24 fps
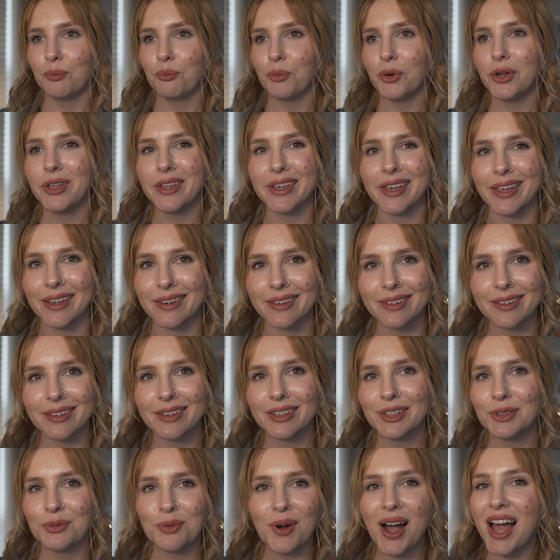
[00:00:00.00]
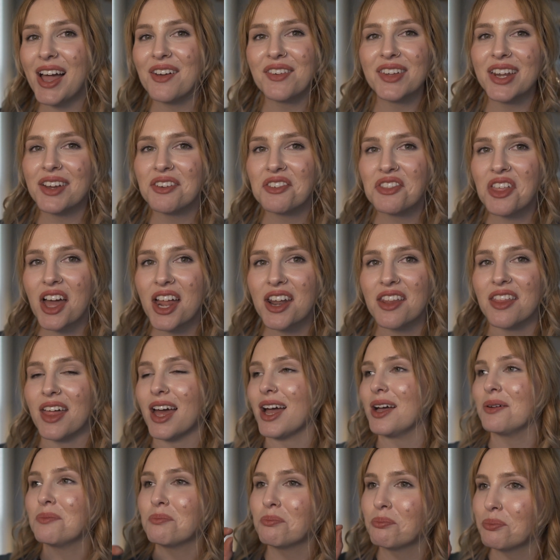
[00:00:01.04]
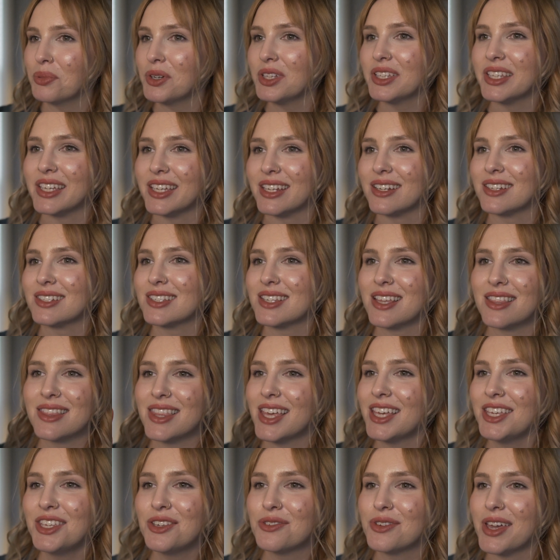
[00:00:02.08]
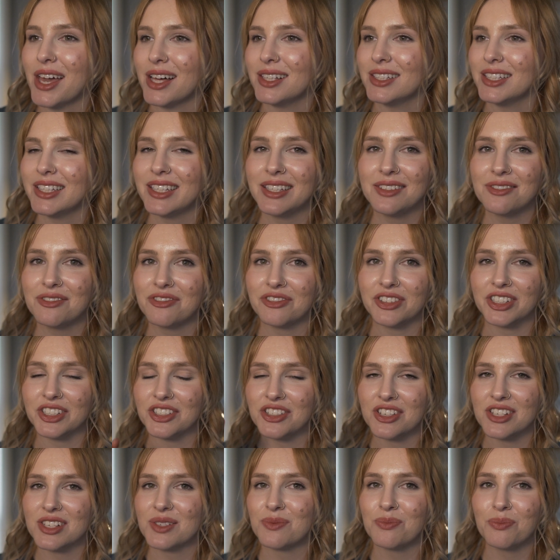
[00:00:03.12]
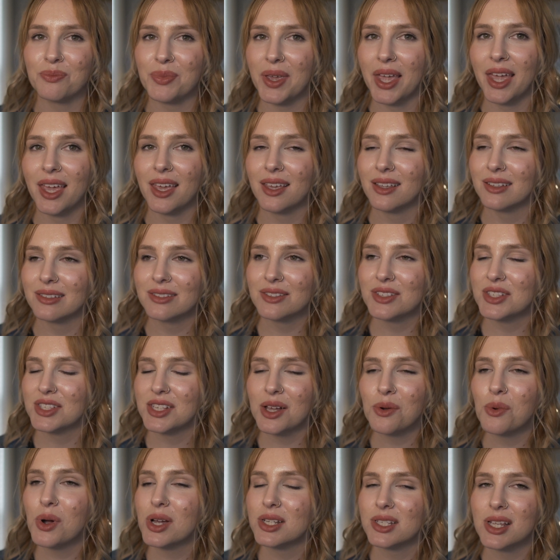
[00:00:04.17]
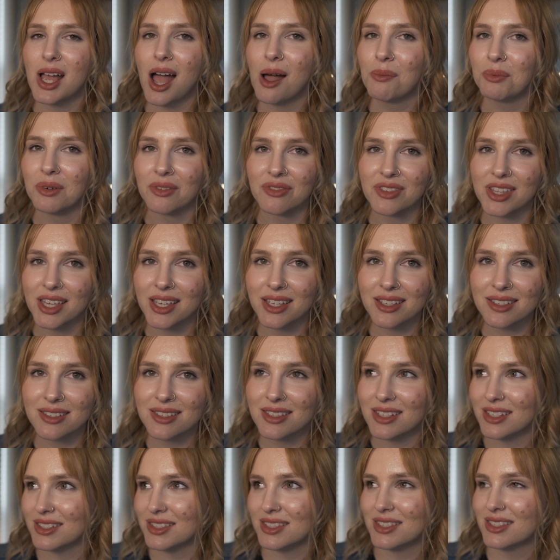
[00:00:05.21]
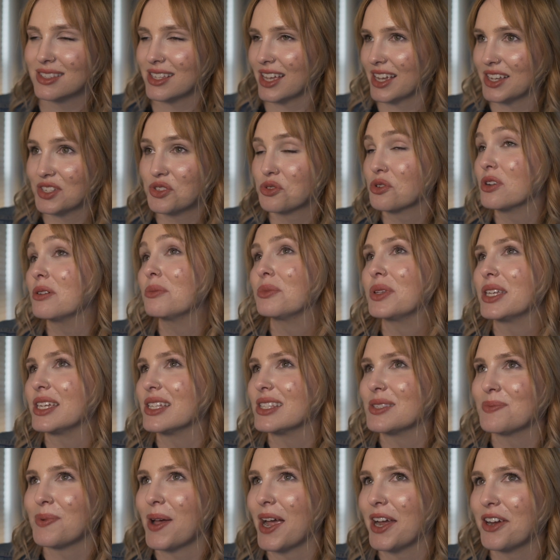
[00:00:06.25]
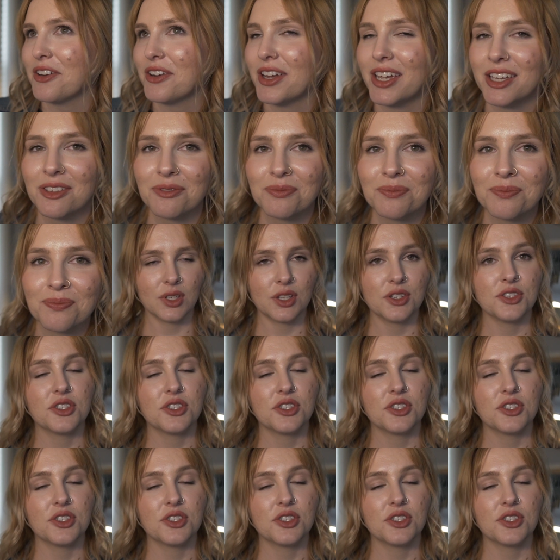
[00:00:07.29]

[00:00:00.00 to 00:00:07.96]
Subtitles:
Brilliant. Why haven't I ever thought of that? Brilliant. Thank you, Kelly, for just being so on top of things. It's extremely inspiring.